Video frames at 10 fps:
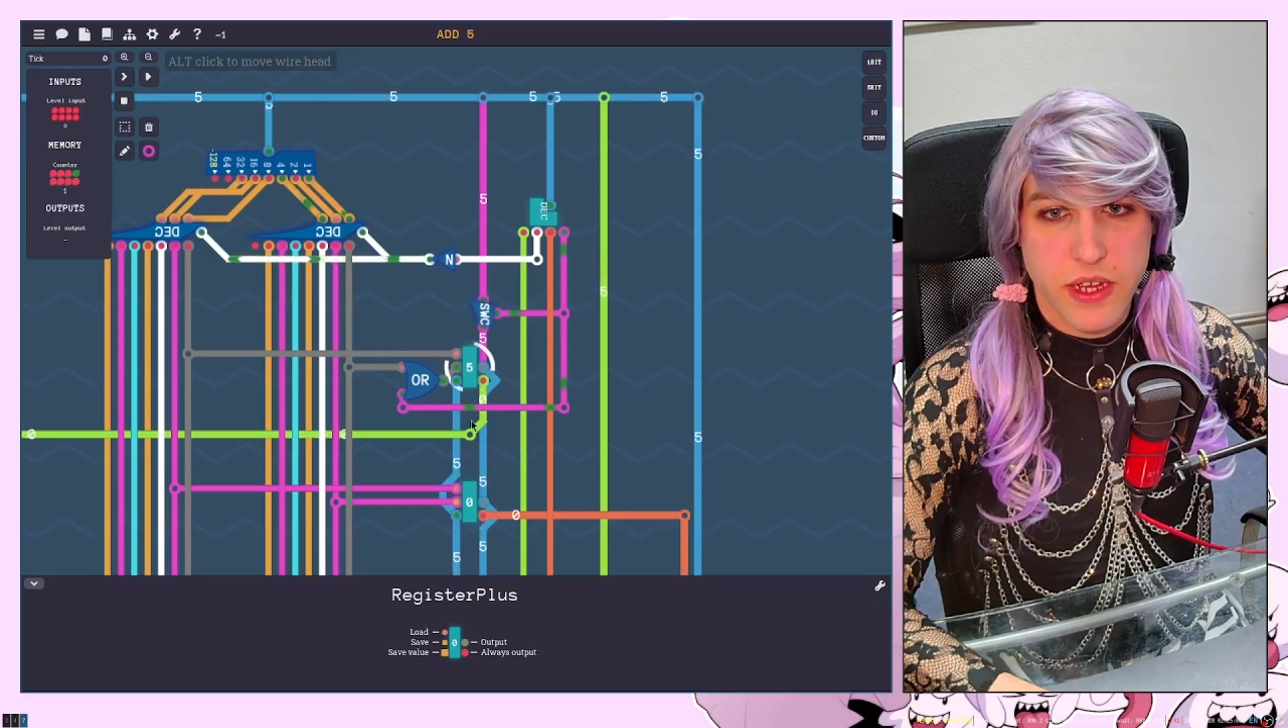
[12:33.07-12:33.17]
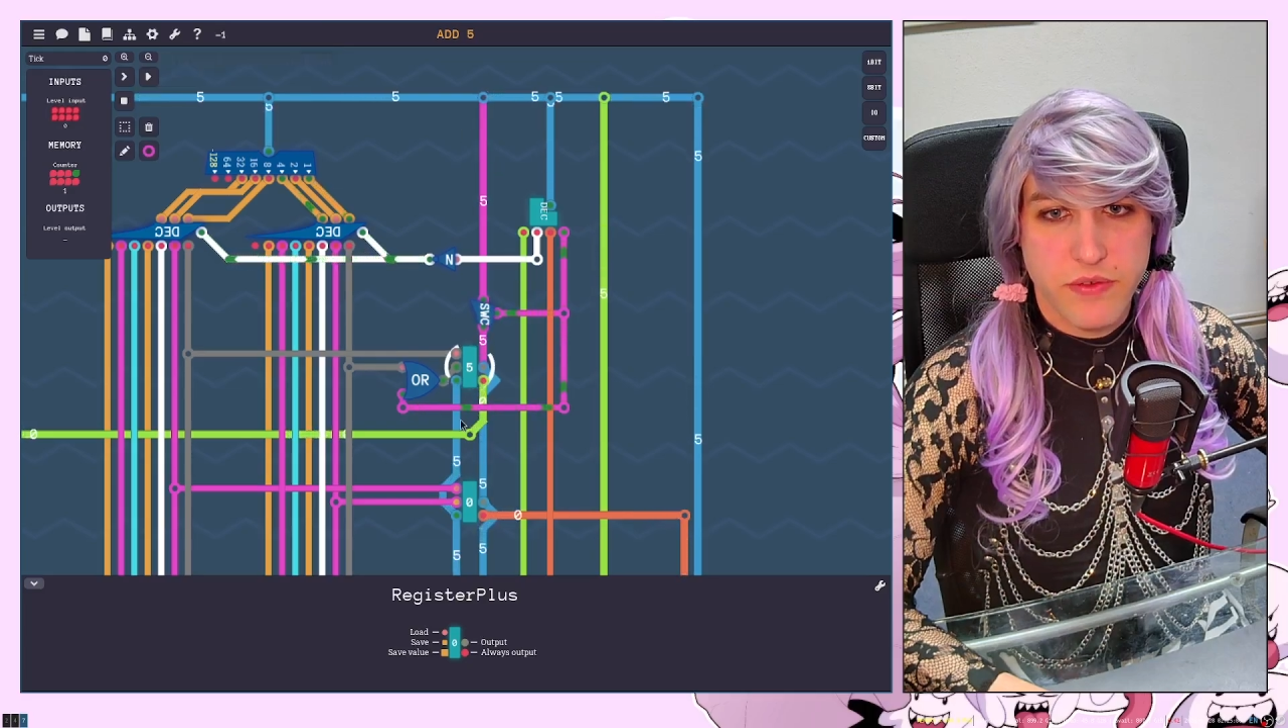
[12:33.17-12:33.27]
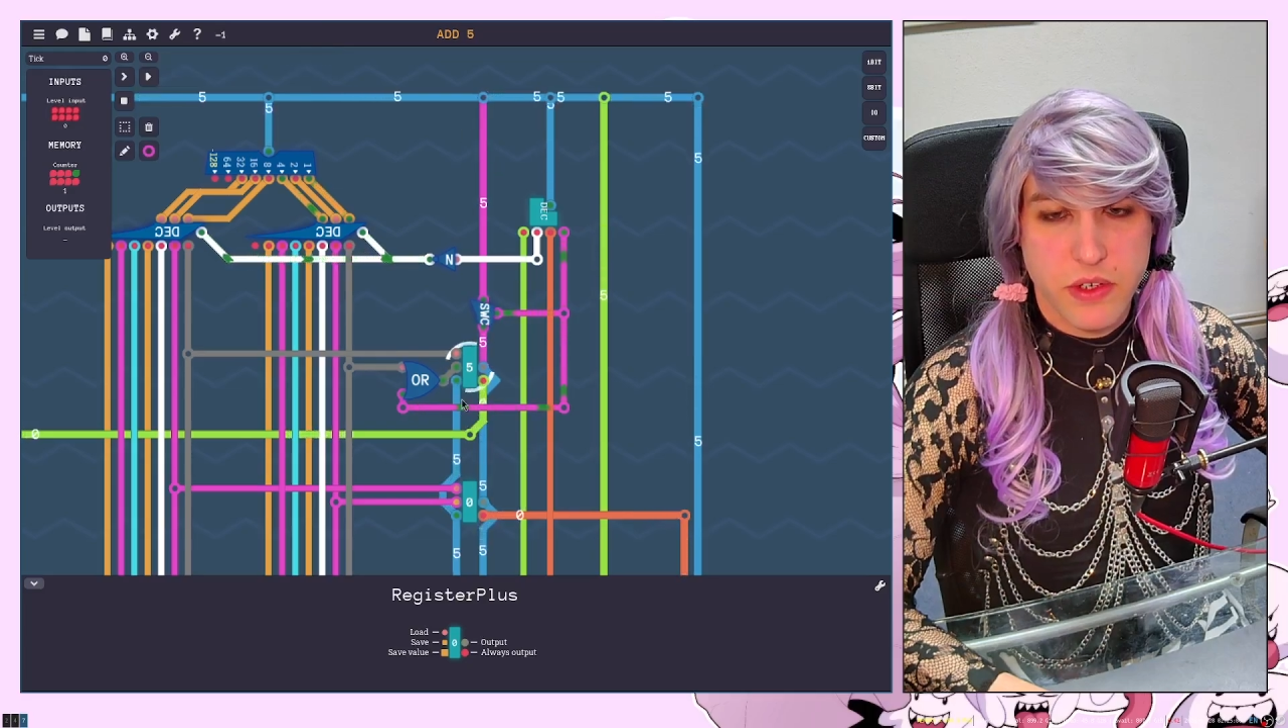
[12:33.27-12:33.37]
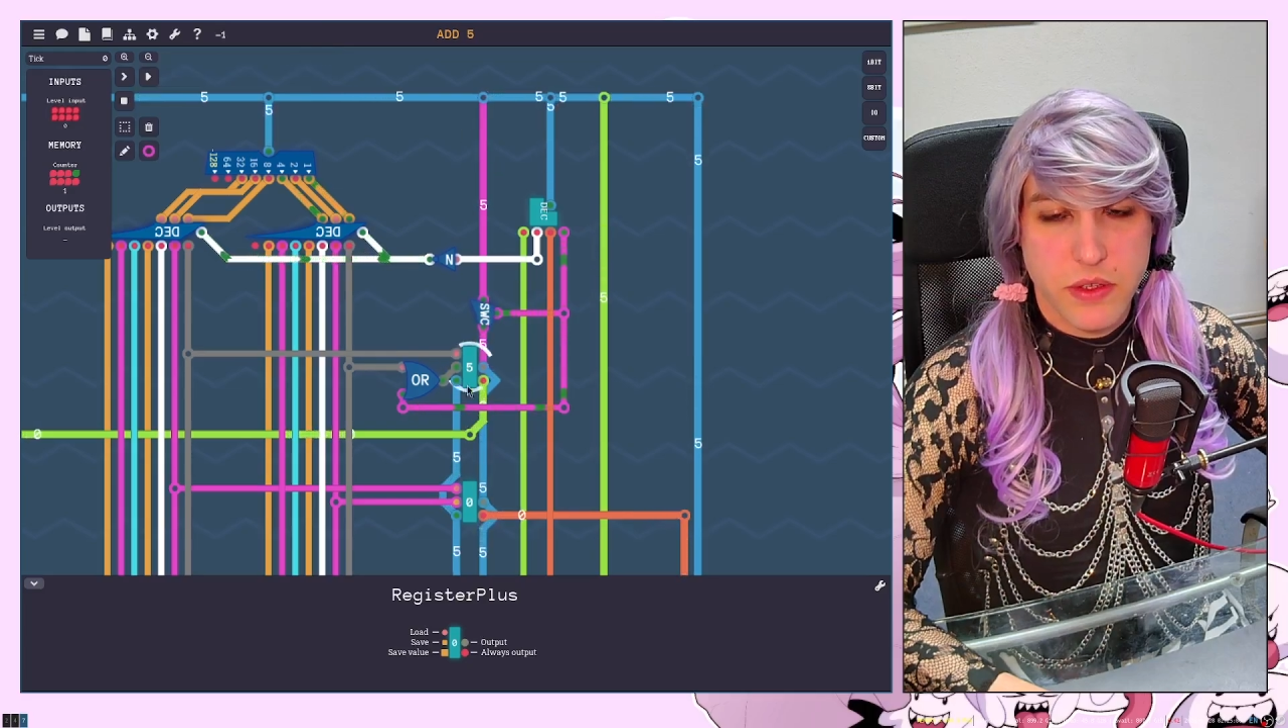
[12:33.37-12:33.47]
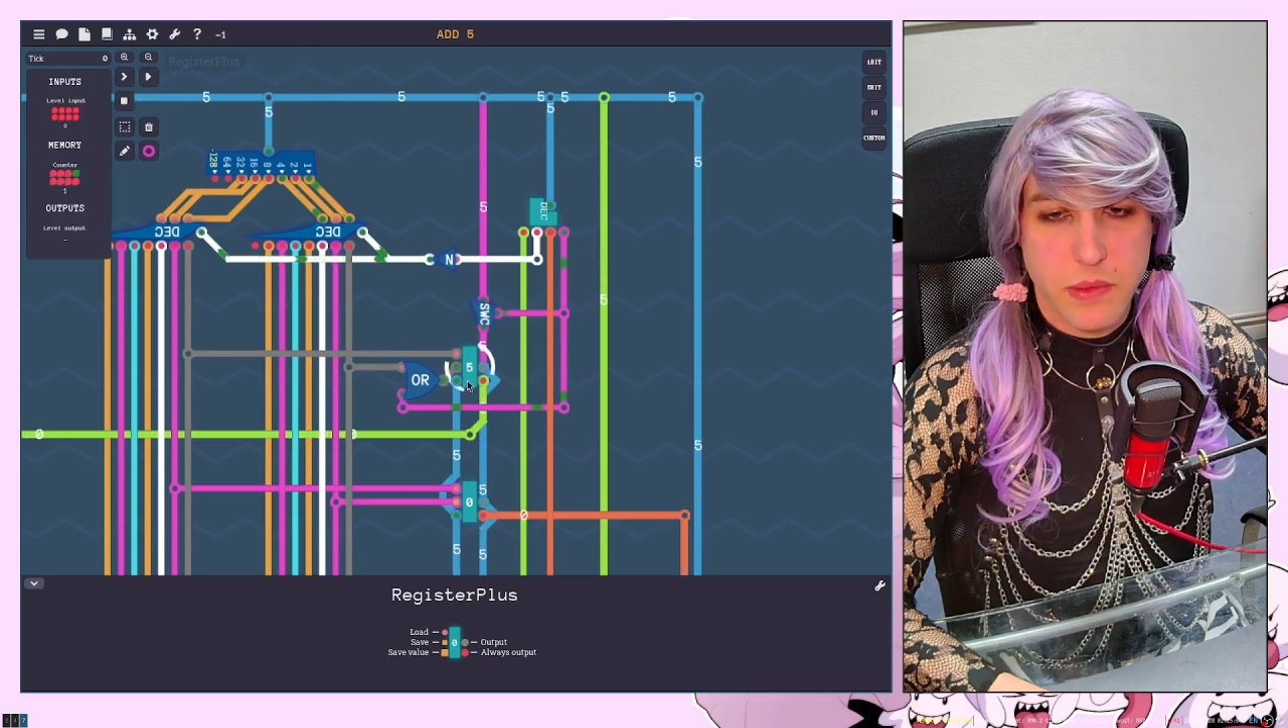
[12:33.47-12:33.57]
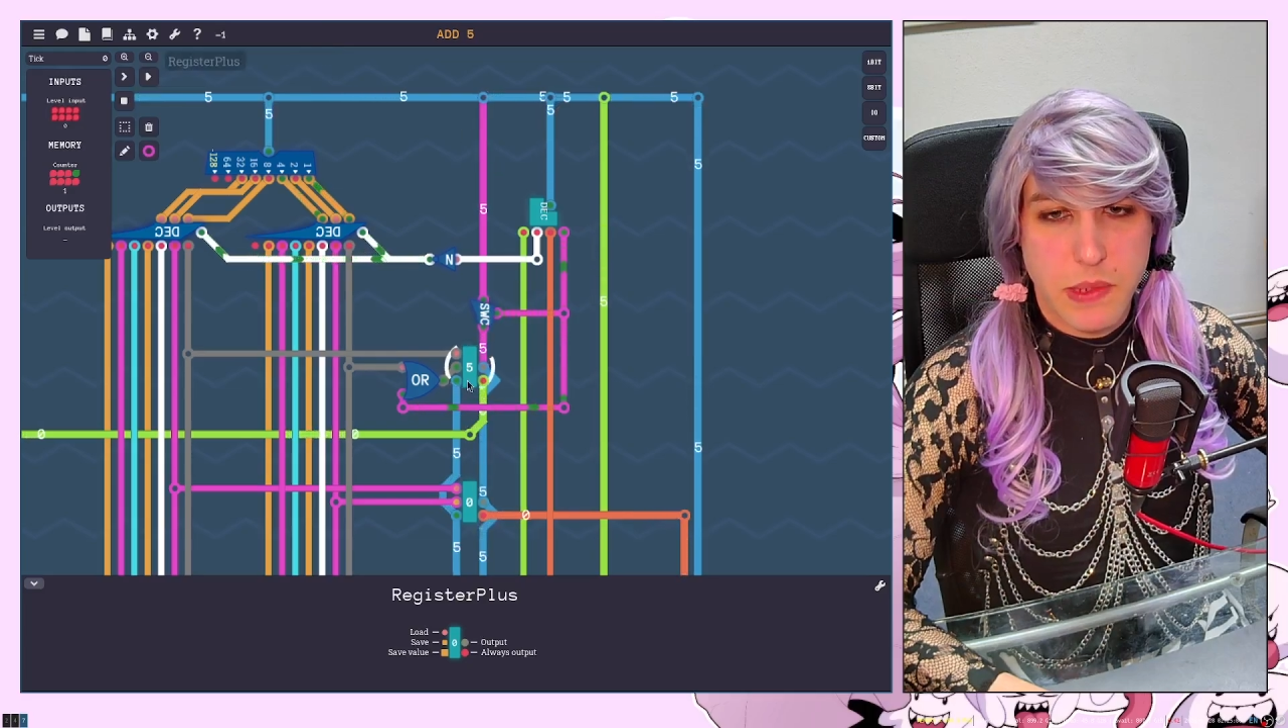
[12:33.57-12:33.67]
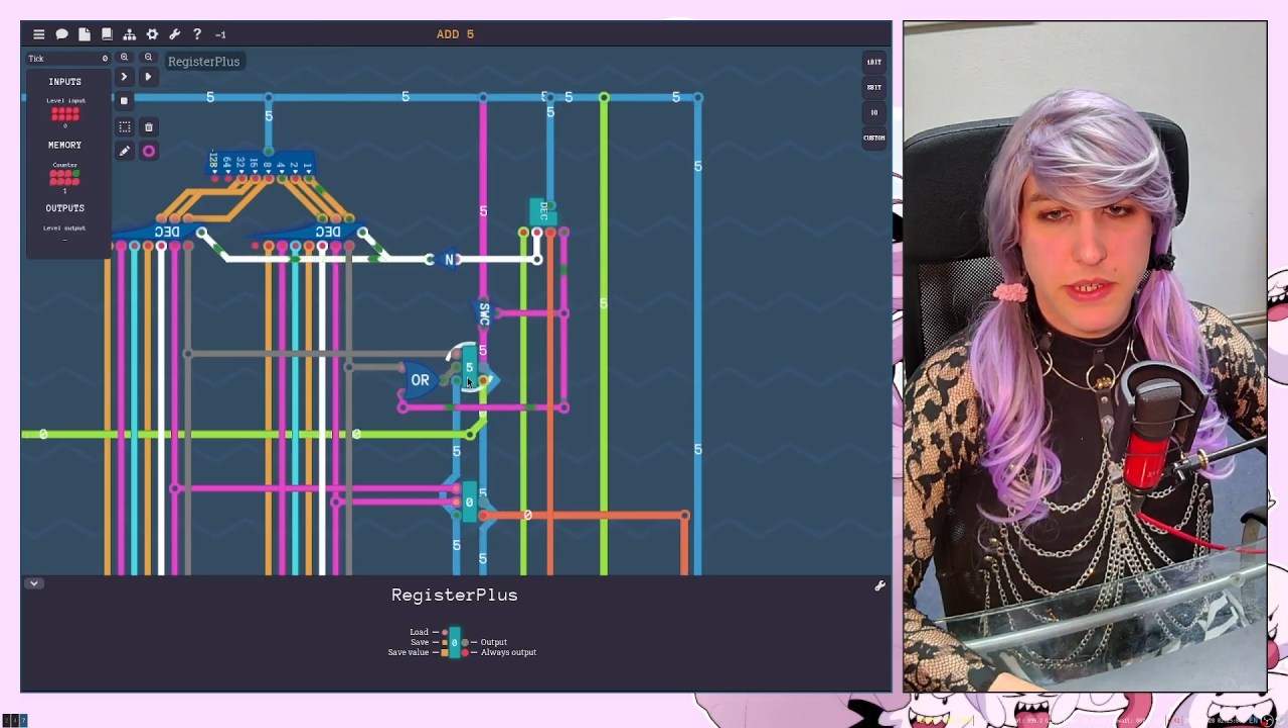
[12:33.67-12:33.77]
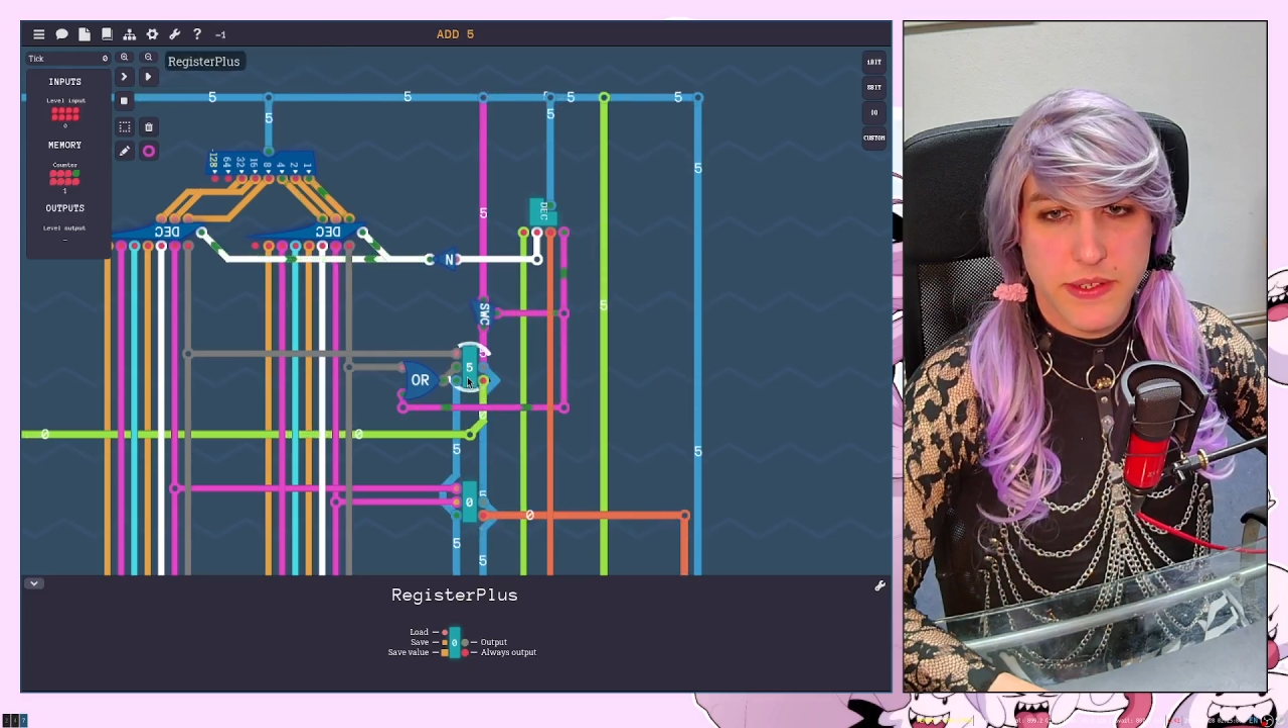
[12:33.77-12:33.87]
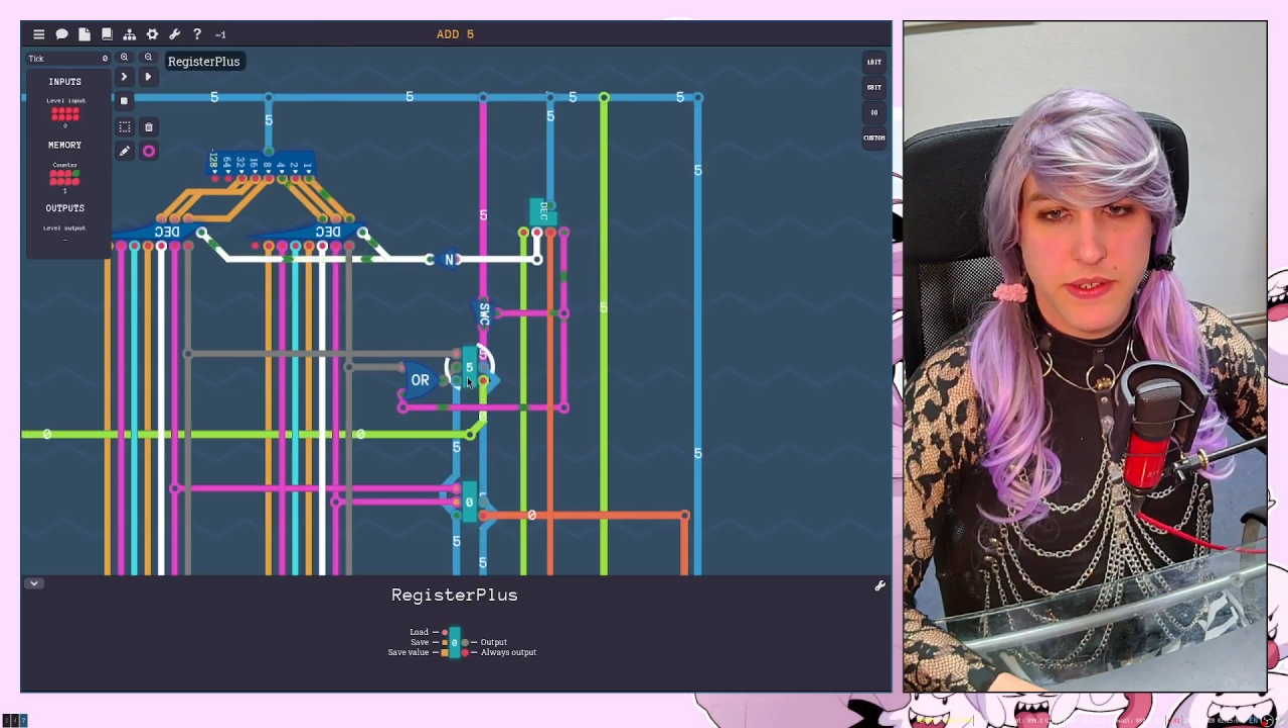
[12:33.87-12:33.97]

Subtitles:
into the bus